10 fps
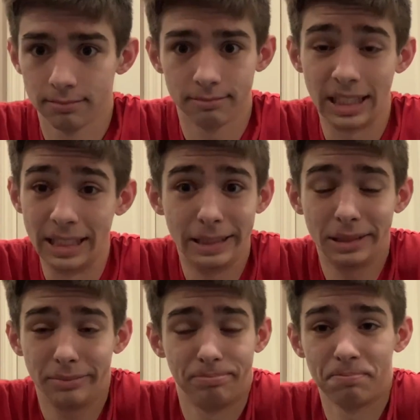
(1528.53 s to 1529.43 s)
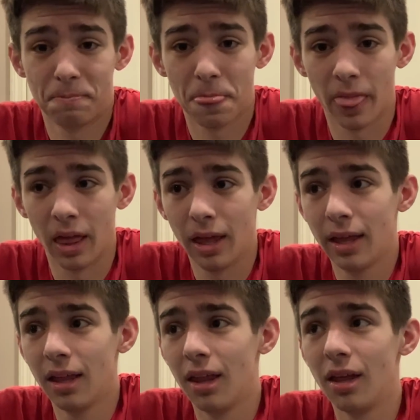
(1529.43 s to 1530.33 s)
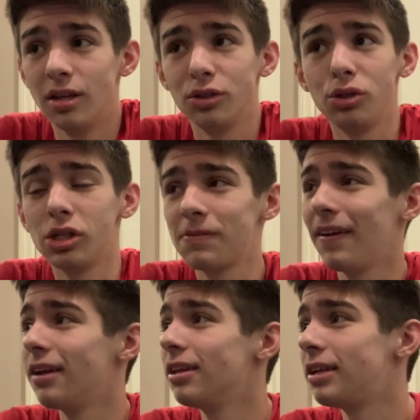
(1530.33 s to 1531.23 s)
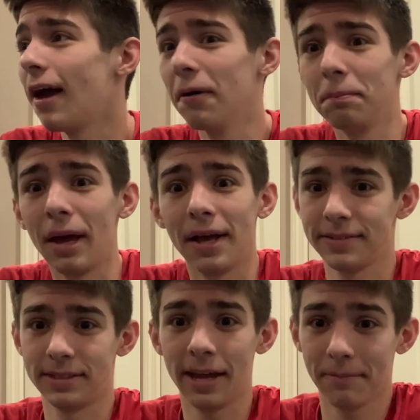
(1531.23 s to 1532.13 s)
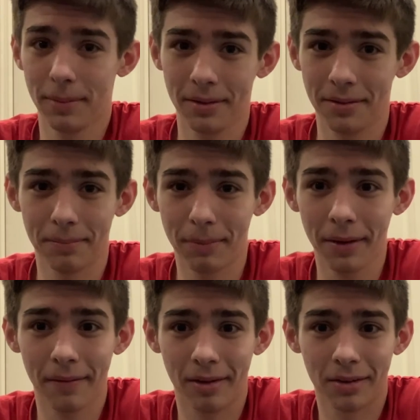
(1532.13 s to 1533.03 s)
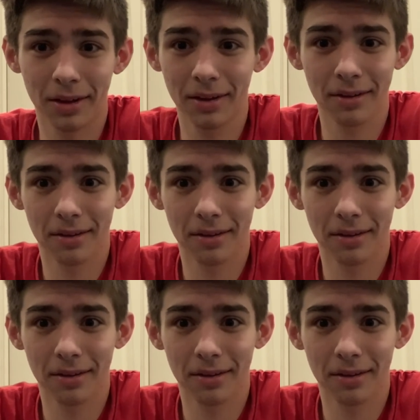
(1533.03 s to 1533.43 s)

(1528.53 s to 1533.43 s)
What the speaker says: Because she expanded the town past the town barrier. Like,